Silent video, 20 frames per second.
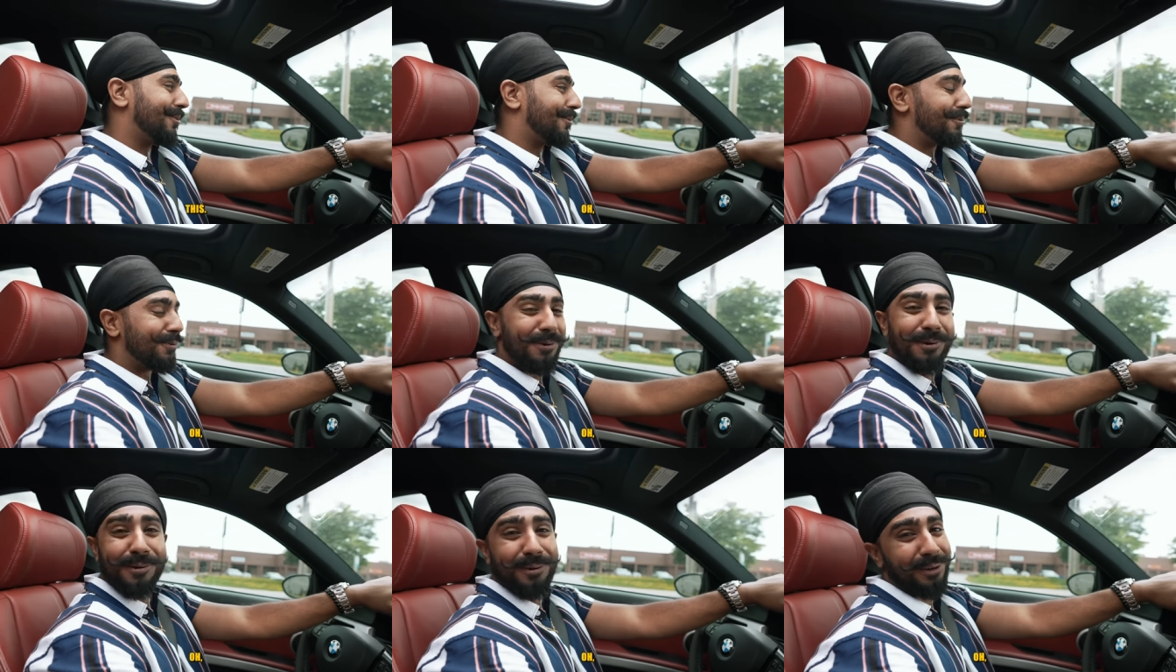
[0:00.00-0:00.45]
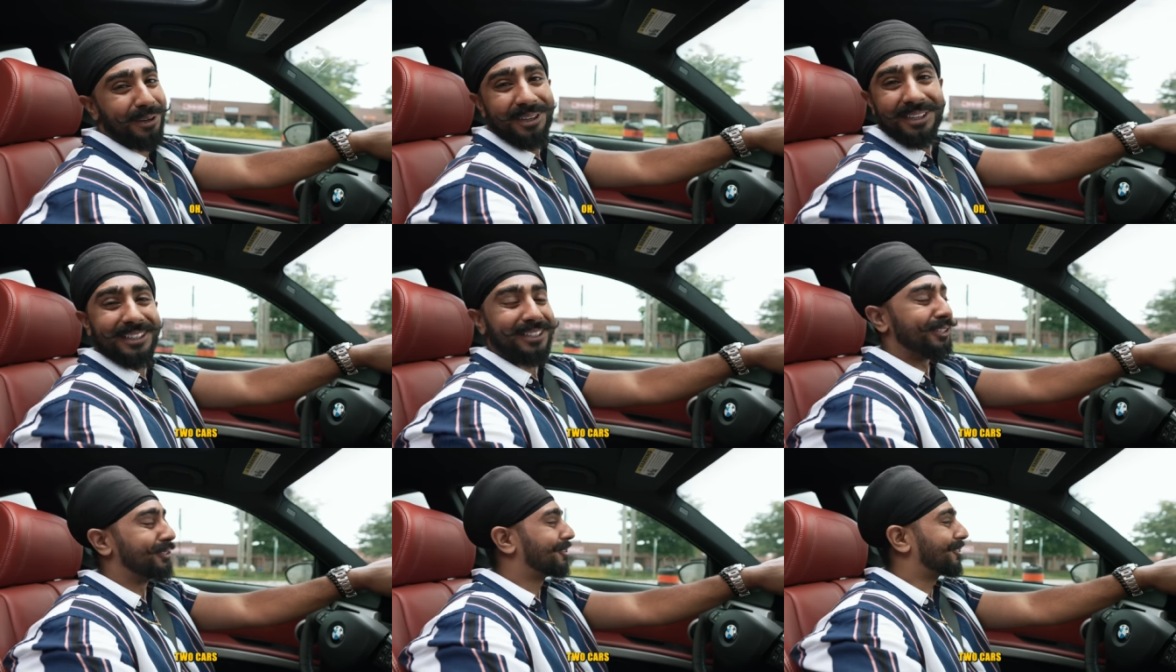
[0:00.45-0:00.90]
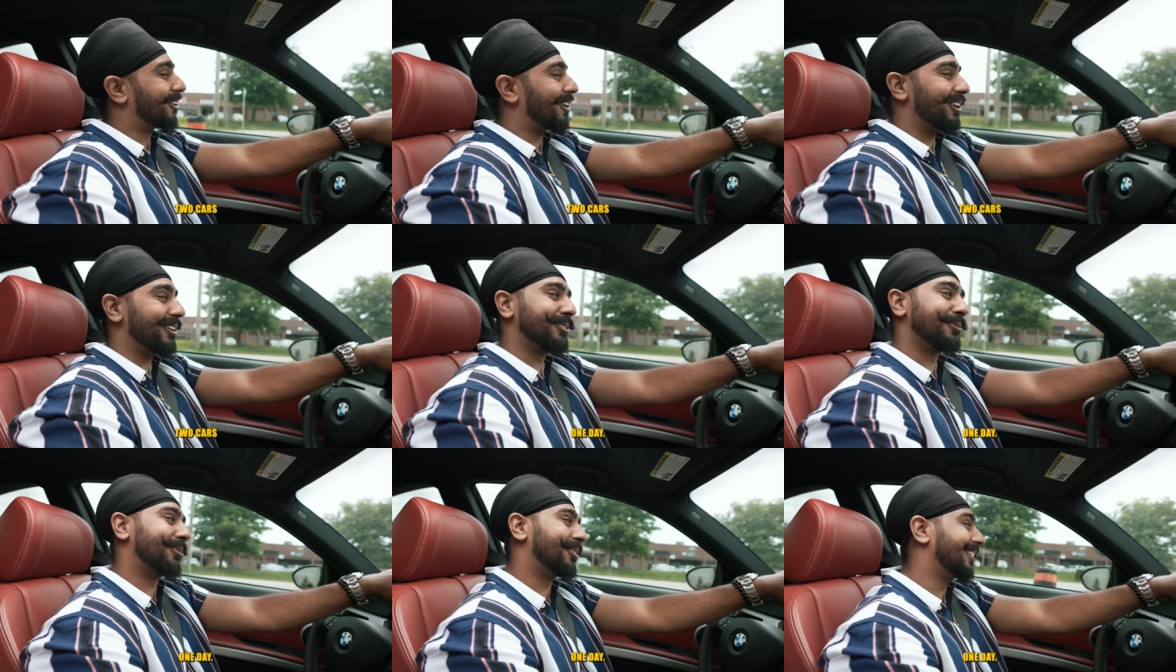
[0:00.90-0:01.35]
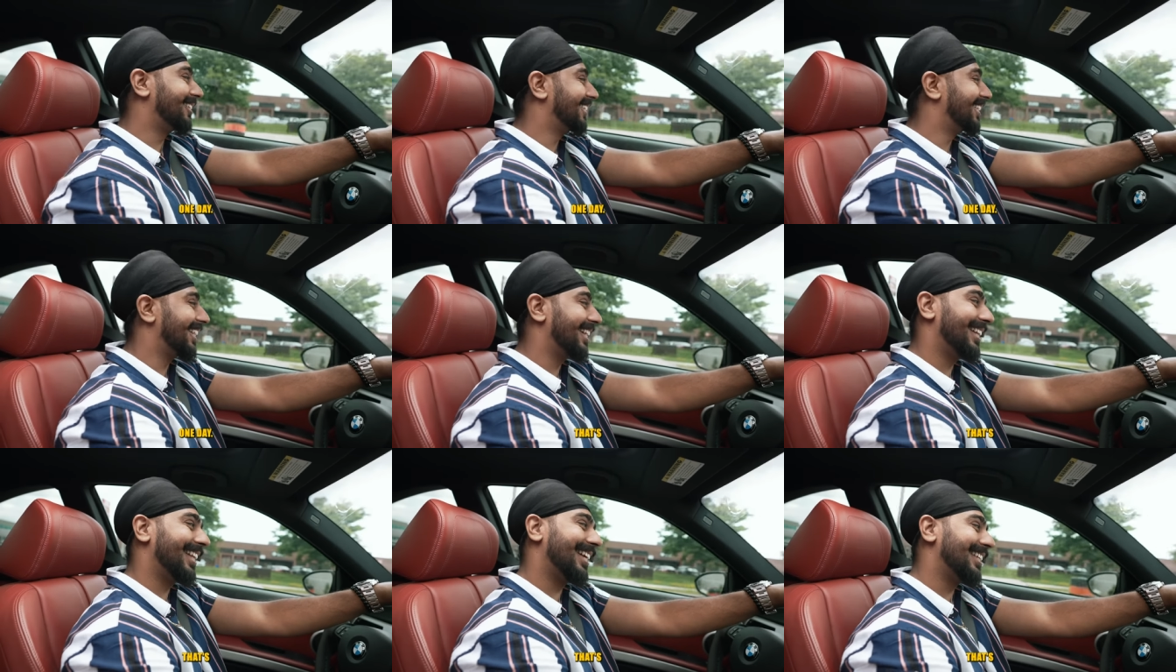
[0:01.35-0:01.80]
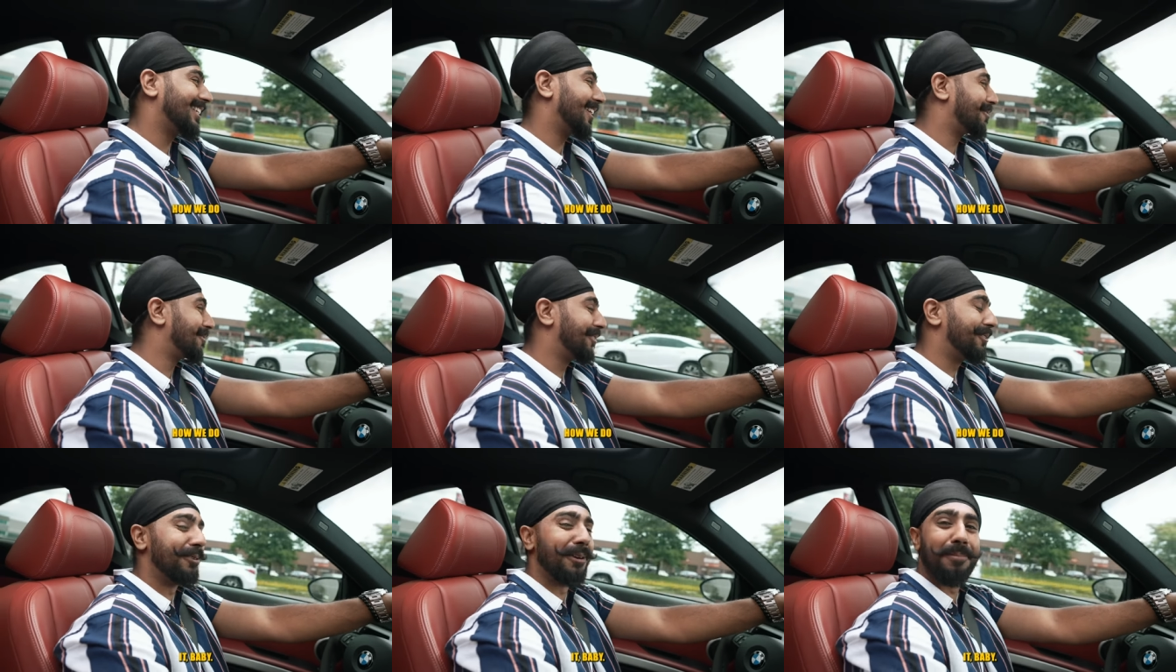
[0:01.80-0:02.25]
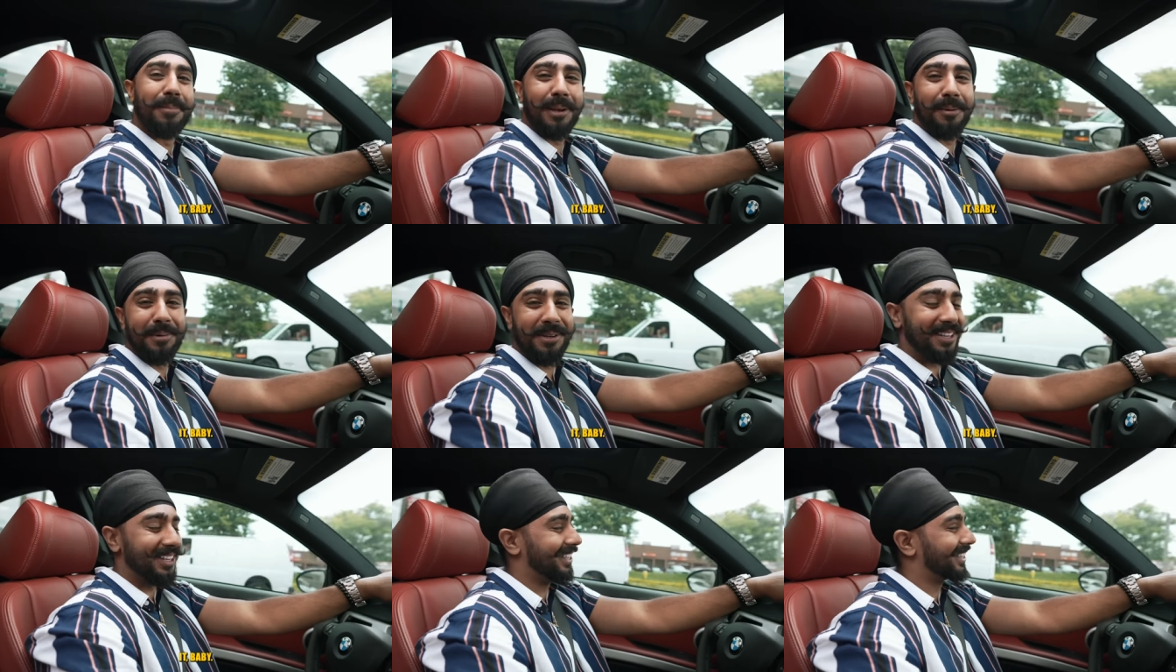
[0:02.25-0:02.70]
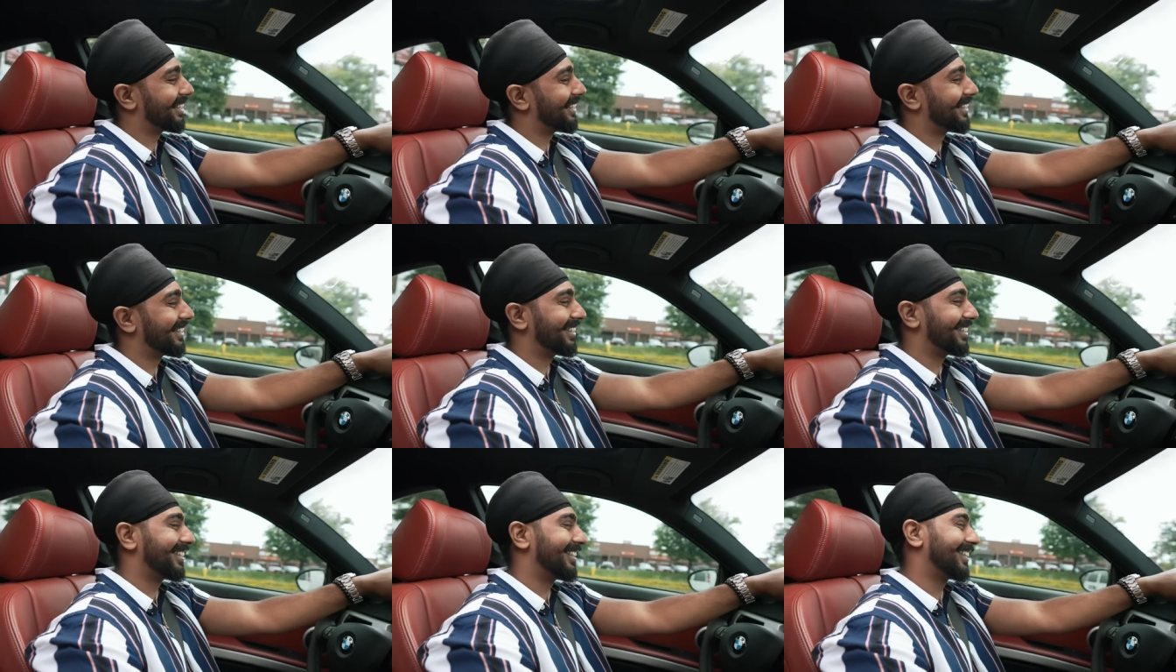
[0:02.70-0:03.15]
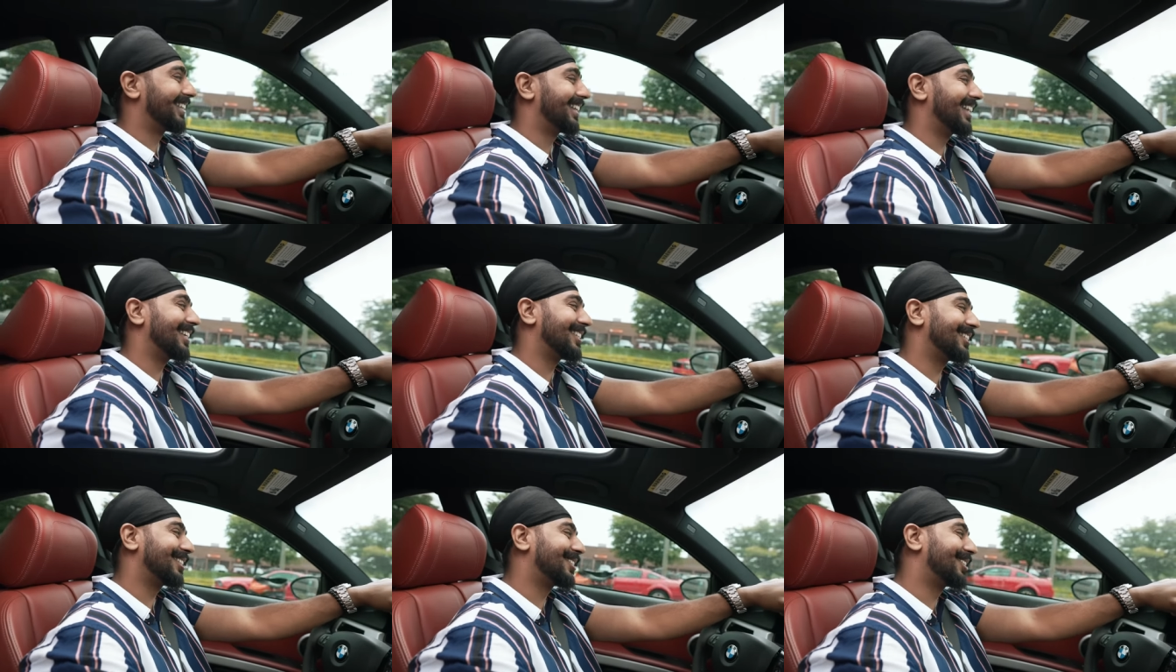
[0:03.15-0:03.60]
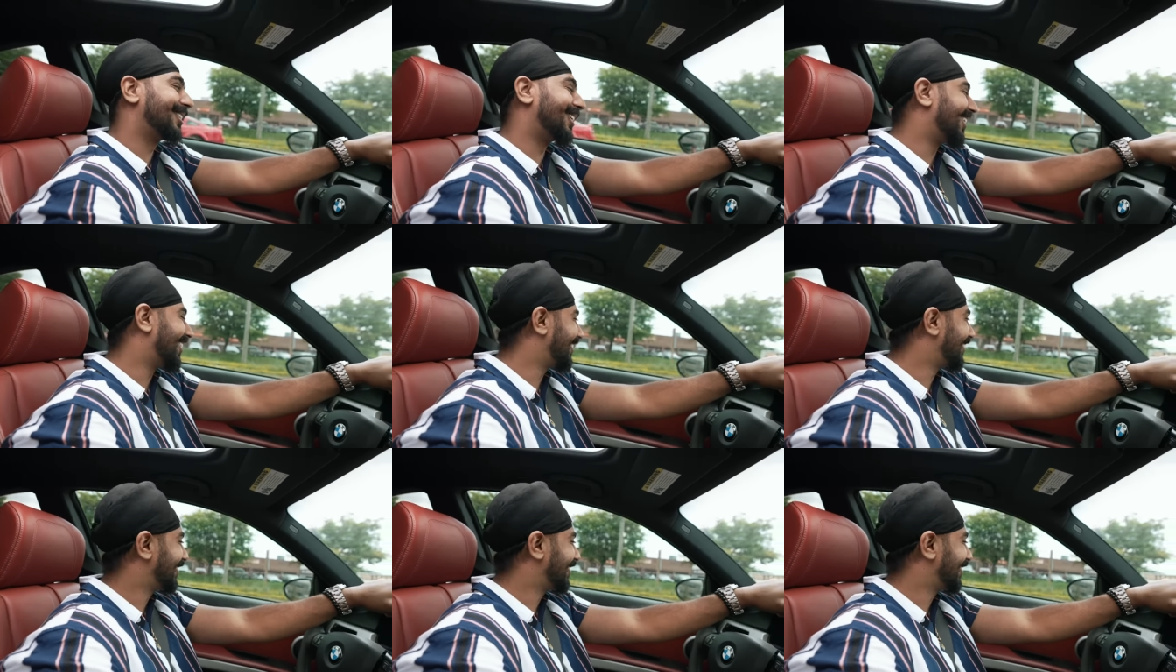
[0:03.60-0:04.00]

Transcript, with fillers: Ooh, two right. cars one day. That's how we do it, baby. Let's go. Let's go.